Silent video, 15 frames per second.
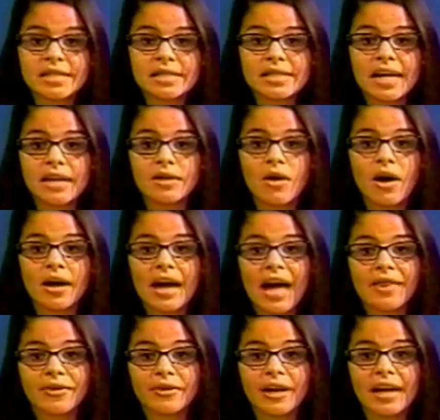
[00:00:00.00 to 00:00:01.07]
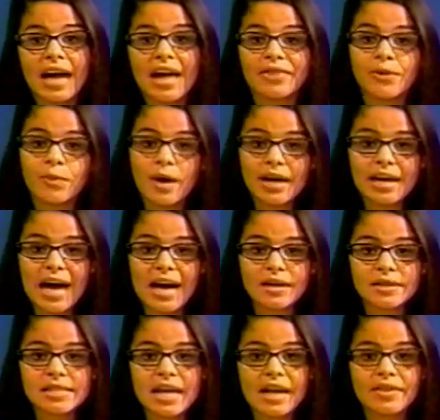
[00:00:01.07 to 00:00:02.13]
a day-long gathering at the White
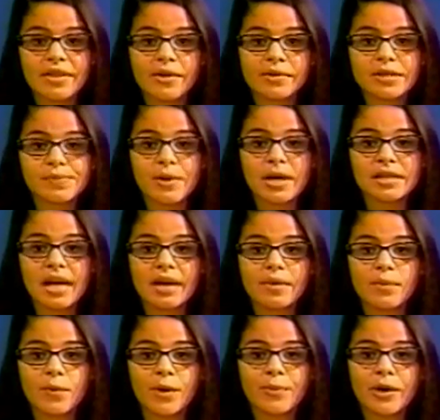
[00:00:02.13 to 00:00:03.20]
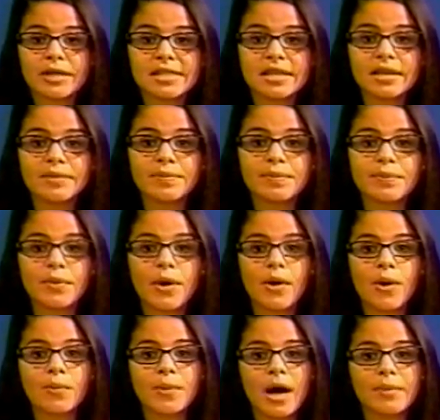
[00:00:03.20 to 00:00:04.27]
House, and there was where President
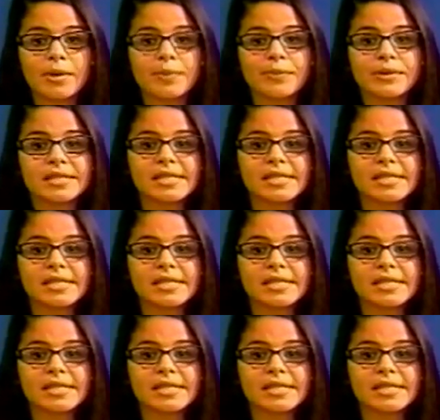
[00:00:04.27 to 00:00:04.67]
Obama